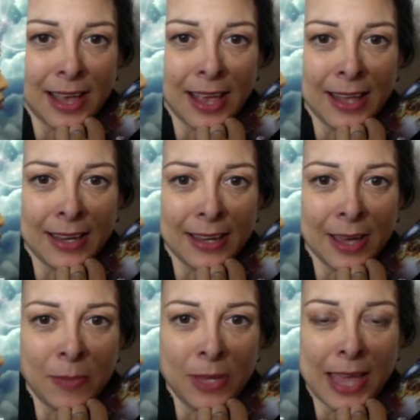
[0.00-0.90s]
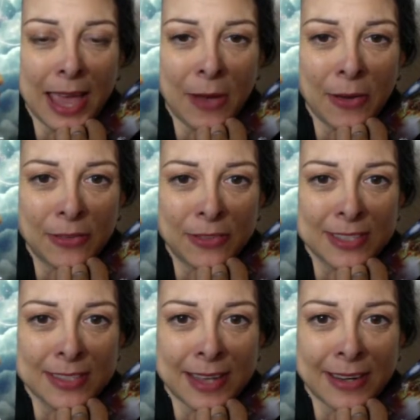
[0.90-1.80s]
and coming out of the
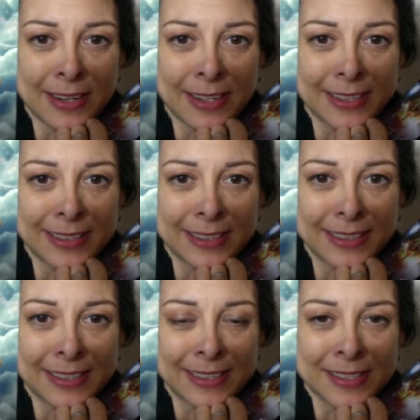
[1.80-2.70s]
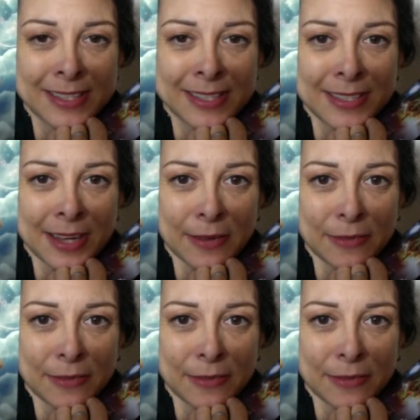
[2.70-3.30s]
center is the dove.